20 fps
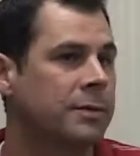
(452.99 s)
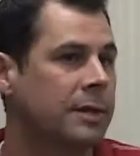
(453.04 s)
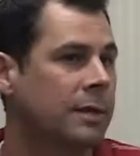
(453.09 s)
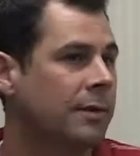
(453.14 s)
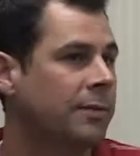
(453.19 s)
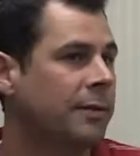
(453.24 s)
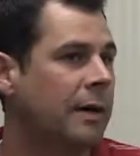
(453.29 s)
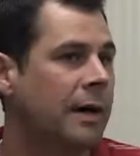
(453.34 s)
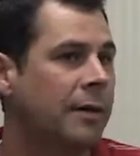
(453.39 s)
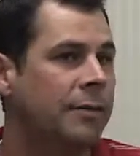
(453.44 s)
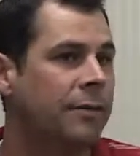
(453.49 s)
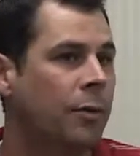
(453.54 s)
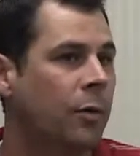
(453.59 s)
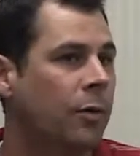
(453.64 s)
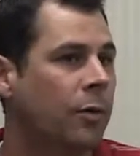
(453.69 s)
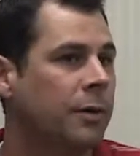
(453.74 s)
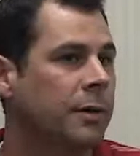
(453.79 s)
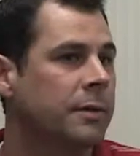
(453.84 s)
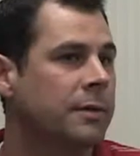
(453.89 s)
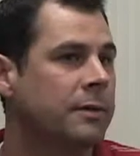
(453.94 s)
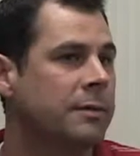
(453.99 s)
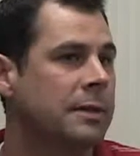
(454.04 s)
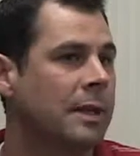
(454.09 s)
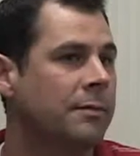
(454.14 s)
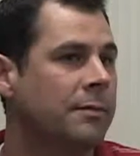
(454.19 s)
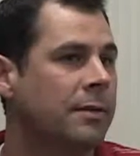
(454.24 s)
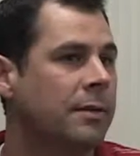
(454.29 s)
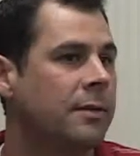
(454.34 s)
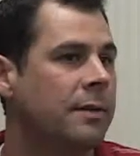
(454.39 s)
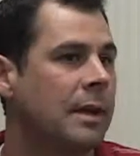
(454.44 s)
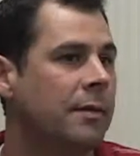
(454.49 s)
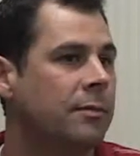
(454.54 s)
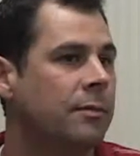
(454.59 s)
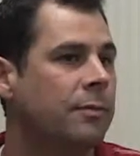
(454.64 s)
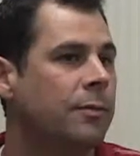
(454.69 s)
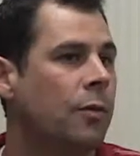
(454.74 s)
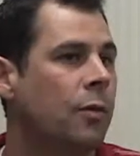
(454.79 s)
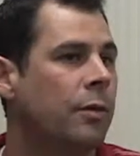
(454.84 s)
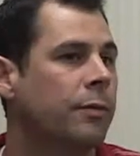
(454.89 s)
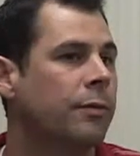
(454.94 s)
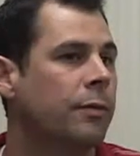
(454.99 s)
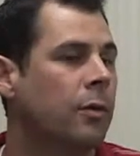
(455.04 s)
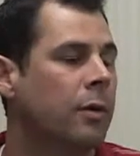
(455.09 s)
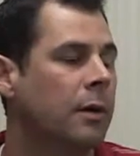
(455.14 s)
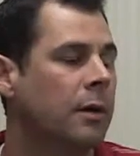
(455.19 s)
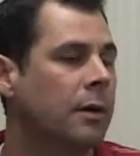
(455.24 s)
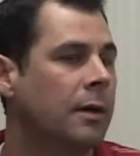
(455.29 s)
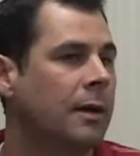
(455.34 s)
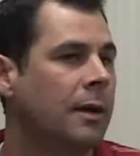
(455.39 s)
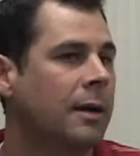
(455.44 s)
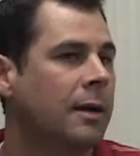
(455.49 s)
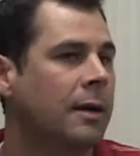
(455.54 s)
654-7744.